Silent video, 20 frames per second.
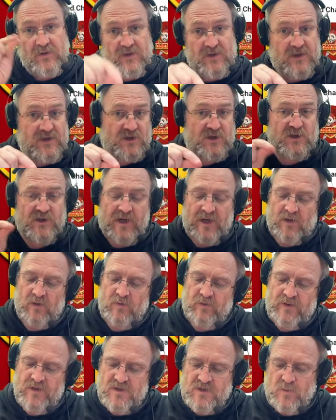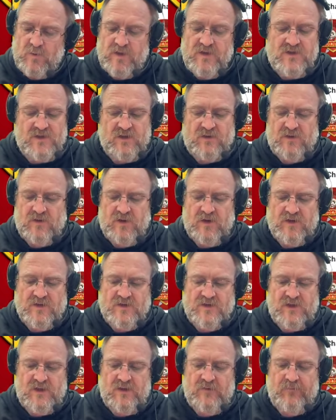this channel in
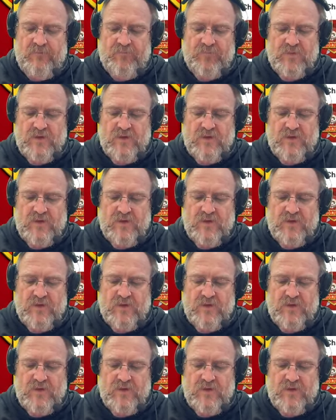2013.